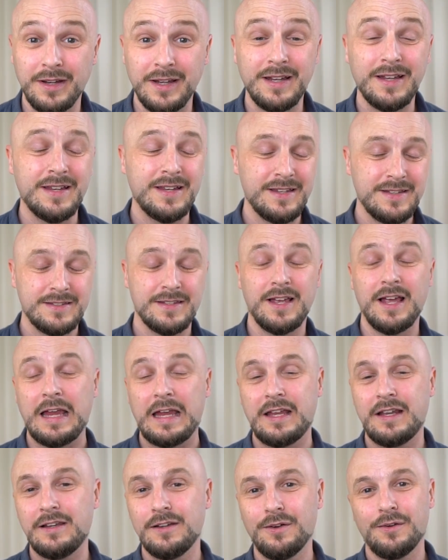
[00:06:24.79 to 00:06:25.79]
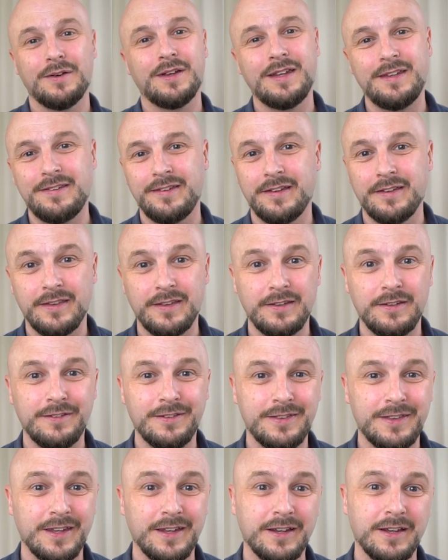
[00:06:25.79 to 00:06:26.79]
it is a lot easier than you
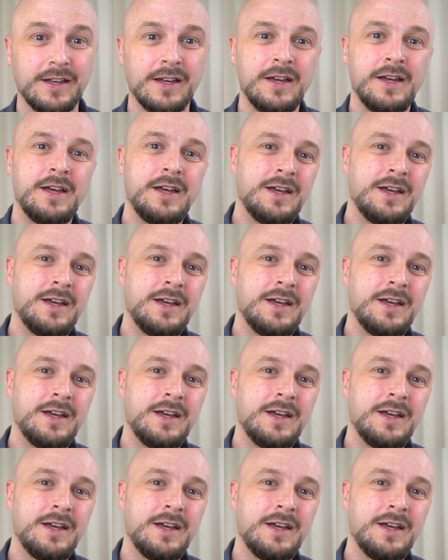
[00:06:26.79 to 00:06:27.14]
think.